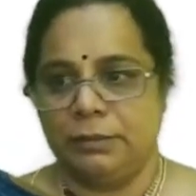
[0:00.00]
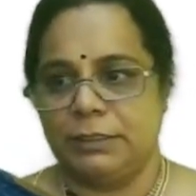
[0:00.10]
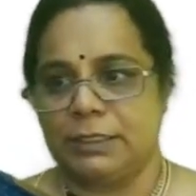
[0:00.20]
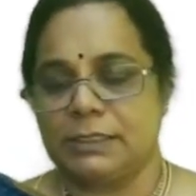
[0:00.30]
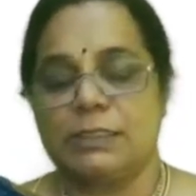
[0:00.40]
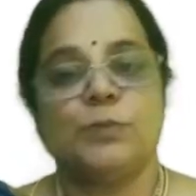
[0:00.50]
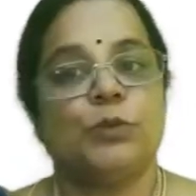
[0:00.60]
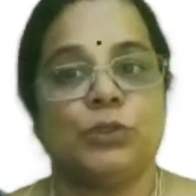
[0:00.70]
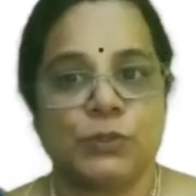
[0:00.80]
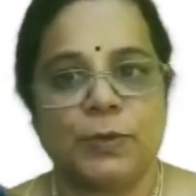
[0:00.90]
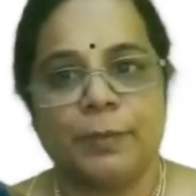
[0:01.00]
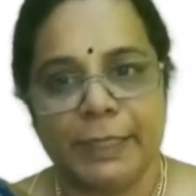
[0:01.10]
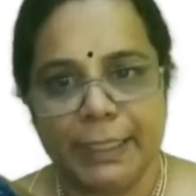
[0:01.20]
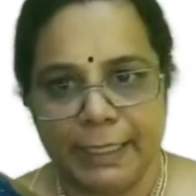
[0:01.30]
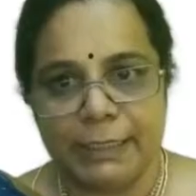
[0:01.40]
Justice
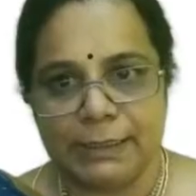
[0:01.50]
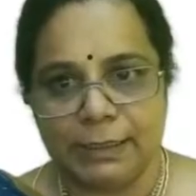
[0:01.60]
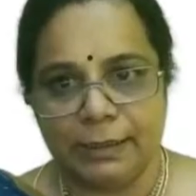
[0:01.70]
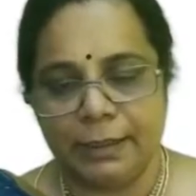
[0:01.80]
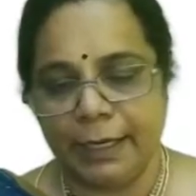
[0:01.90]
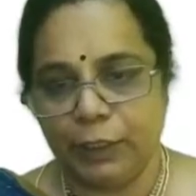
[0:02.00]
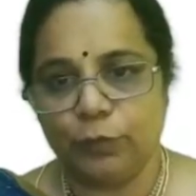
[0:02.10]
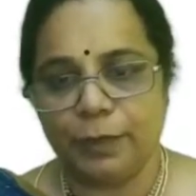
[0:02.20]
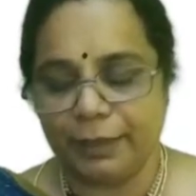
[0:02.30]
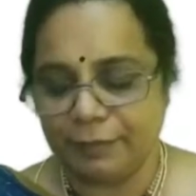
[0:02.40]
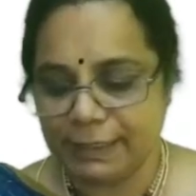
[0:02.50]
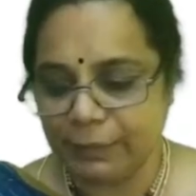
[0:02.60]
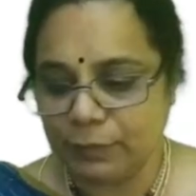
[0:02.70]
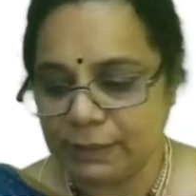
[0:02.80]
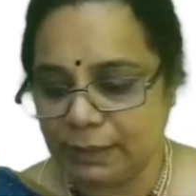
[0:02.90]
Puttaswamy case, right to
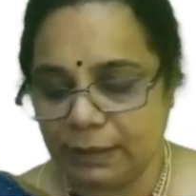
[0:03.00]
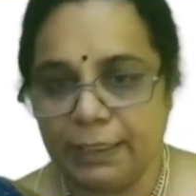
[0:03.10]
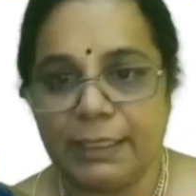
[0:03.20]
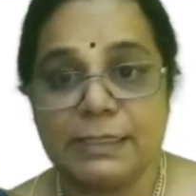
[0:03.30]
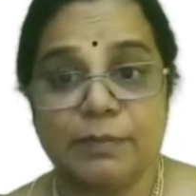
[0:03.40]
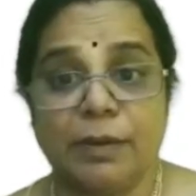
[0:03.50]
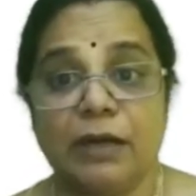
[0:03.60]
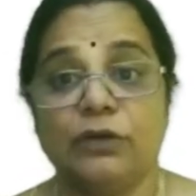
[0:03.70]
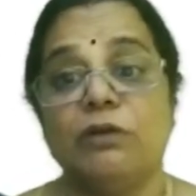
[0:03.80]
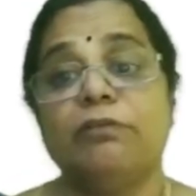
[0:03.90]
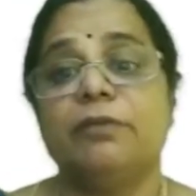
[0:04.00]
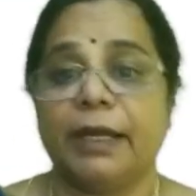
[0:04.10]
privacy was declared as a part of